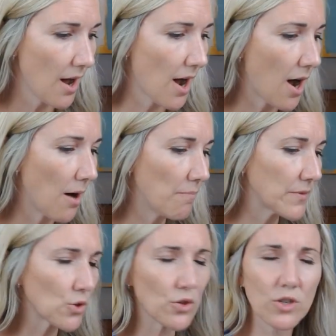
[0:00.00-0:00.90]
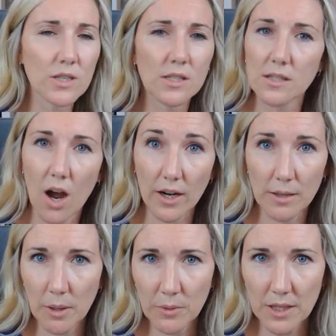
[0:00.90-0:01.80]
So they're just talking
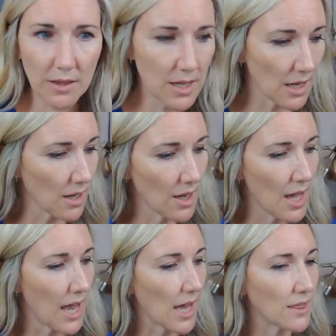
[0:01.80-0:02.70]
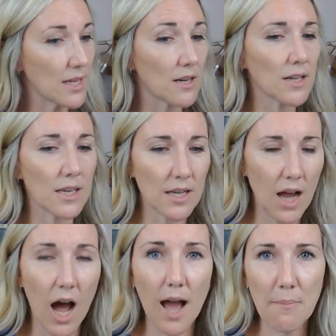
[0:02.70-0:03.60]
about what they think. And then again,
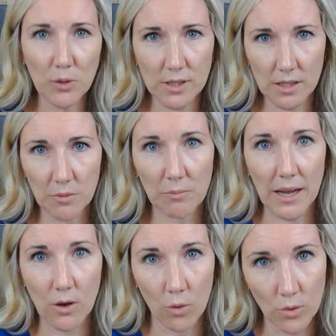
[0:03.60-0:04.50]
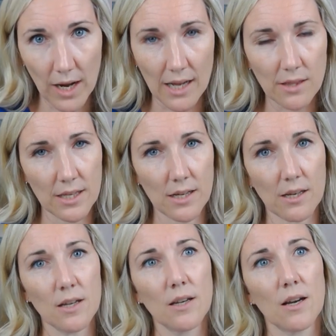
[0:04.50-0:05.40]
I put some of my own, I think,
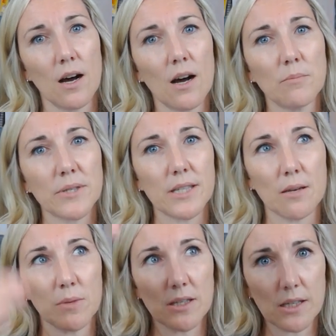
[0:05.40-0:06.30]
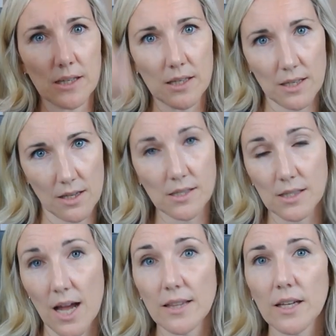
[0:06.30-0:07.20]
statements in a
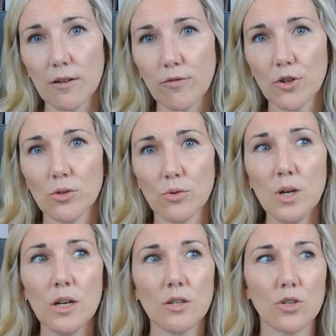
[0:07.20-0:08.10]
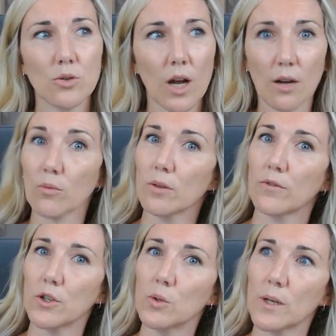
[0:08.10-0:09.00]
slide there for you to kind of
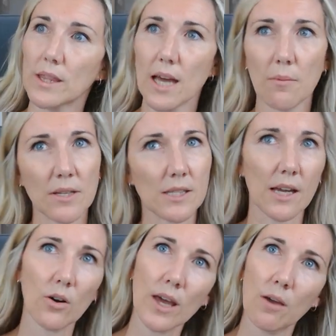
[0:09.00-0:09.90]
review with them and say, okay,